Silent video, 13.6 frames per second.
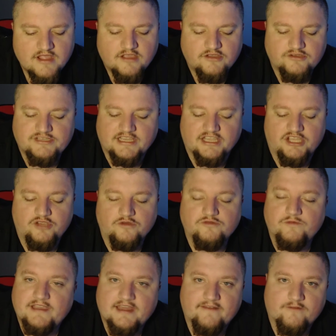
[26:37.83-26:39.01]
You see a huge
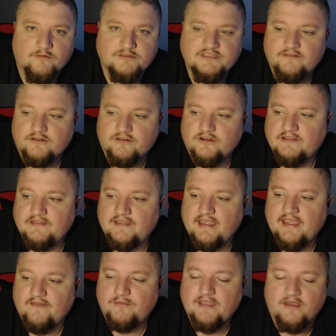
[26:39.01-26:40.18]
week out of a receiver, and then they have
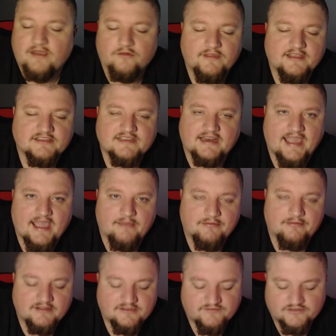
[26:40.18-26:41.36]
a down week. It's going to happen.
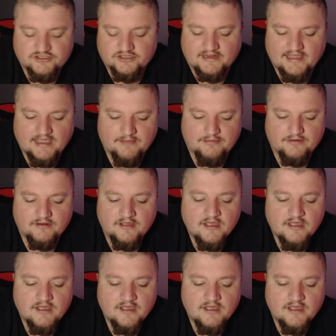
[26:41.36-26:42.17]
It's for sure going to happen.